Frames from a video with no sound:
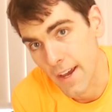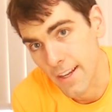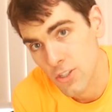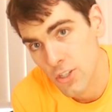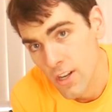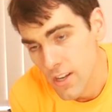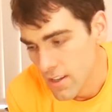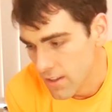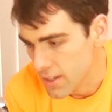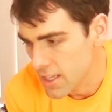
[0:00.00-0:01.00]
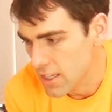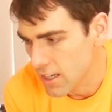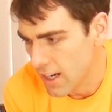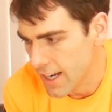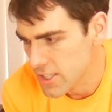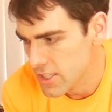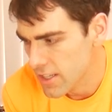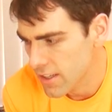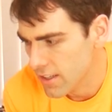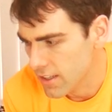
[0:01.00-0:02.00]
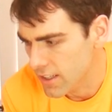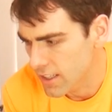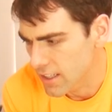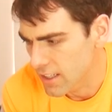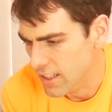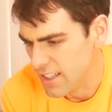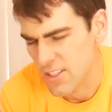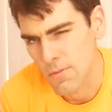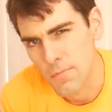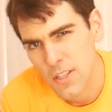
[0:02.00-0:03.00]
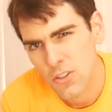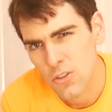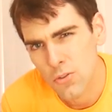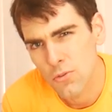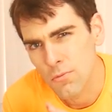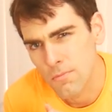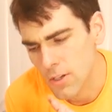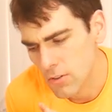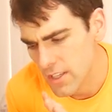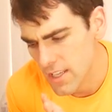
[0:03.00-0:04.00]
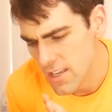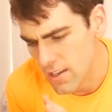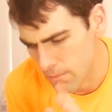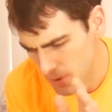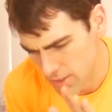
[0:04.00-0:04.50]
batch. The icing is a bit too milky,